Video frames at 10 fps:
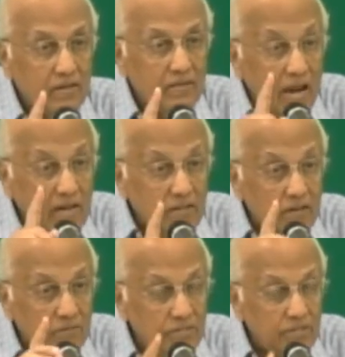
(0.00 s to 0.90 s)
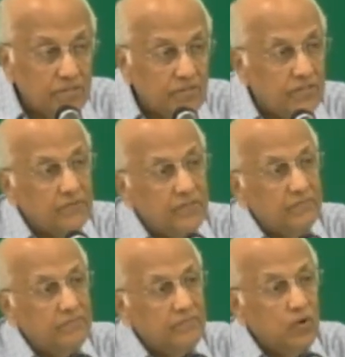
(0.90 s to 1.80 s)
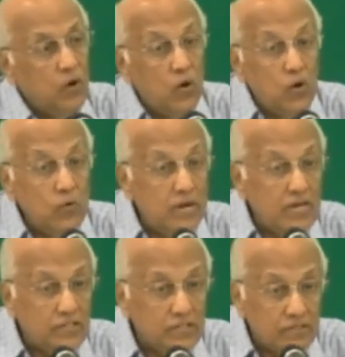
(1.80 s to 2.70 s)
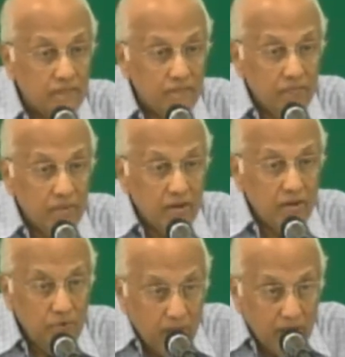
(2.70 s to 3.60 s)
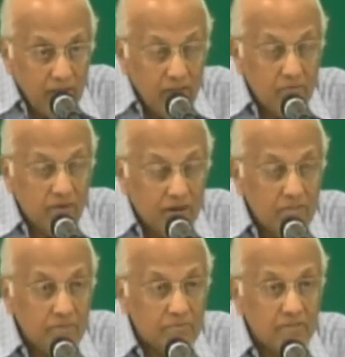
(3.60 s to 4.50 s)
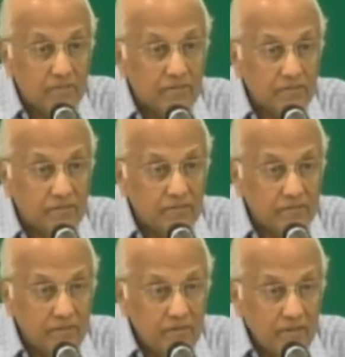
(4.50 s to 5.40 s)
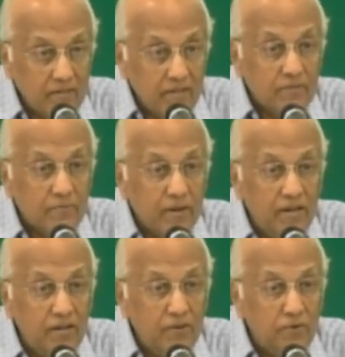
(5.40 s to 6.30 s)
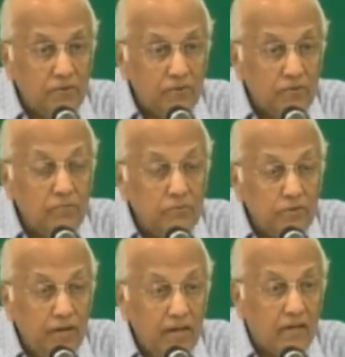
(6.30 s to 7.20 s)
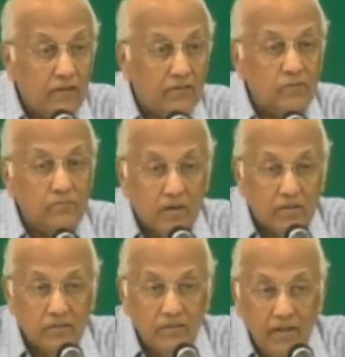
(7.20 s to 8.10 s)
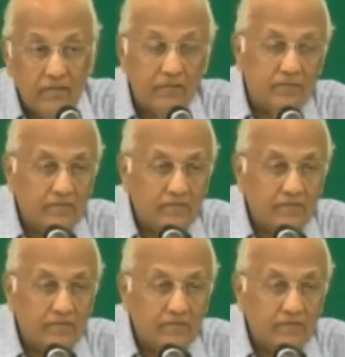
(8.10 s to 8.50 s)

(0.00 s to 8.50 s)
That is how Jesus served him. Always dwelling in the Father's presence. That's why he knew whom to heal and whom not to heal,